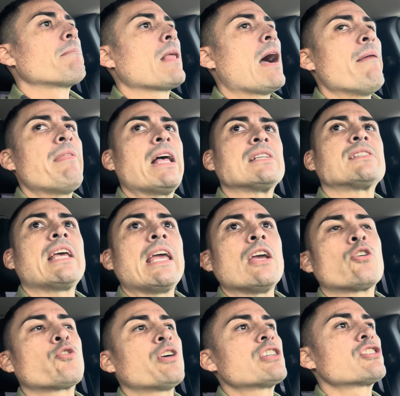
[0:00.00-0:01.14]
I'm not saying
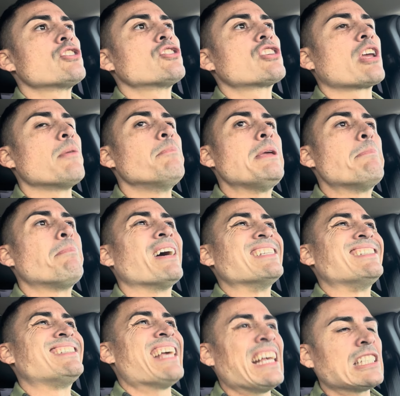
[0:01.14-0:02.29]
Christians can be
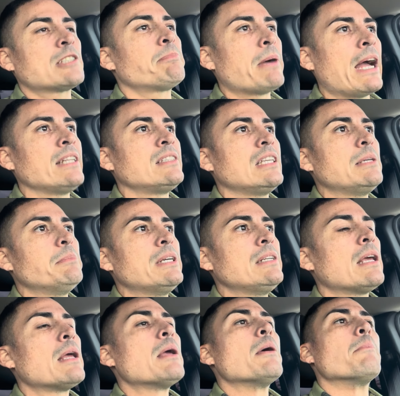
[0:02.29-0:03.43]
possessed by a demon,
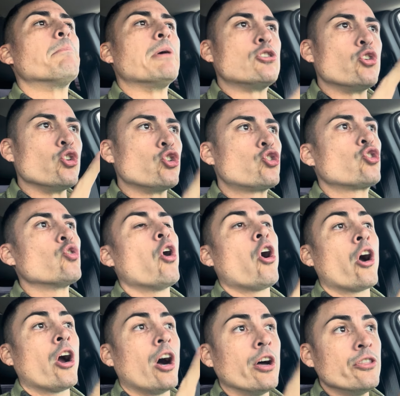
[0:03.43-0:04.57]
but you sure
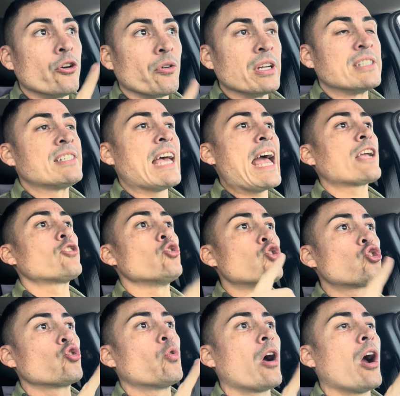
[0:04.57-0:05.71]
are under attack. You
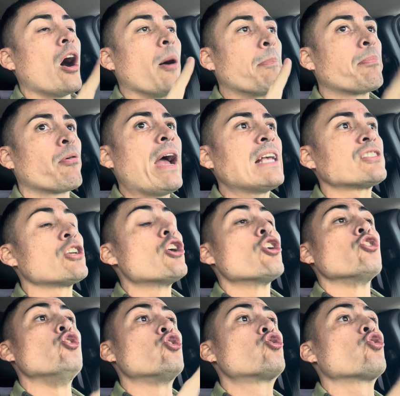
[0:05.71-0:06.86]
sure are oppressed.
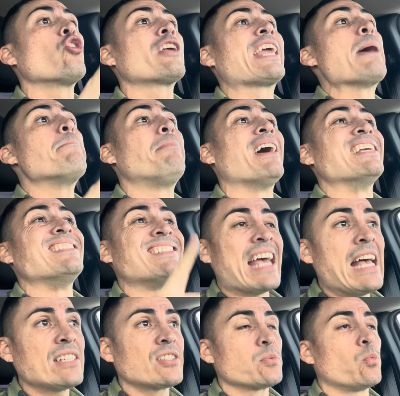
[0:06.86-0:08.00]
You sure can
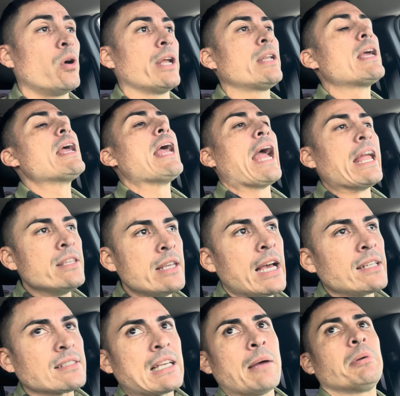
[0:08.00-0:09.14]
possess one. And
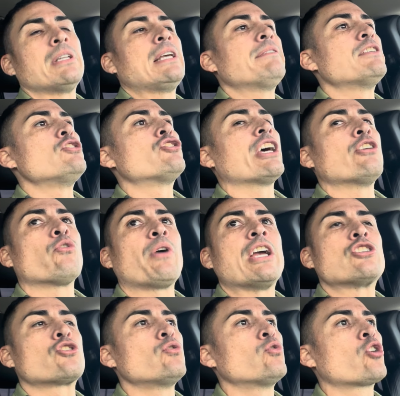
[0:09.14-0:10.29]
yes, I believe in
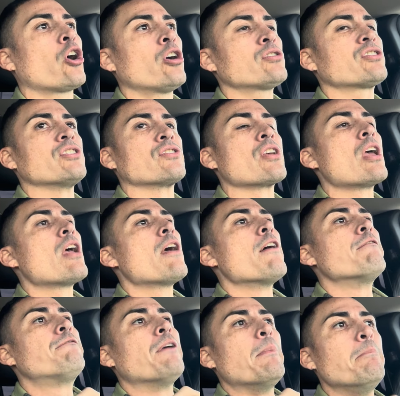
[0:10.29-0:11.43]
generational curses
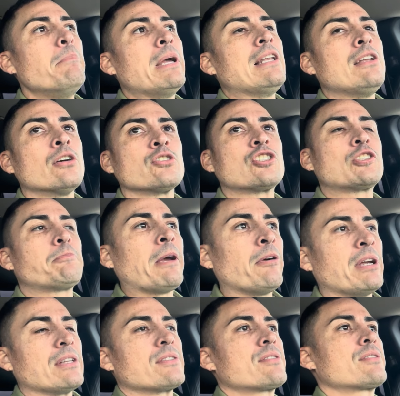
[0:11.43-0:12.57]
familiar
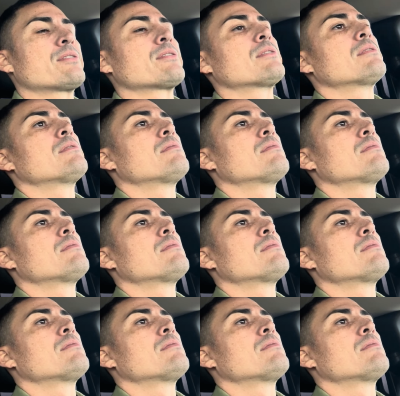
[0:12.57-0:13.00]
spirits,